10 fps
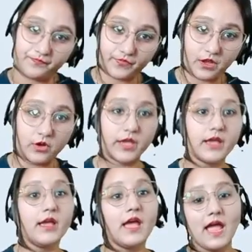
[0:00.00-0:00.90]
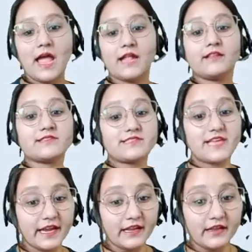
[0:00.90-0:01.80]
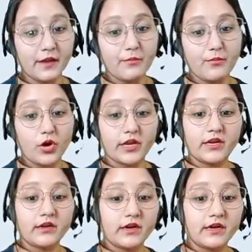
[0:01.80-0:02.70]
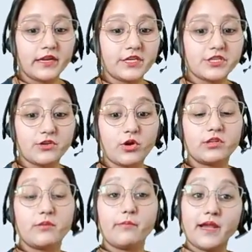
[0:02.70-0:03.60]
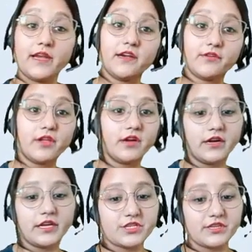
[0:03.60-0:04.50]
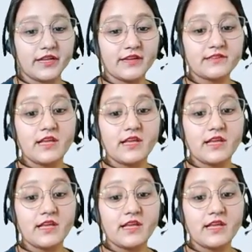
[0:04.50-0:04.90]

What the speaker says: Okay, and the second important condition or the mandatory condition is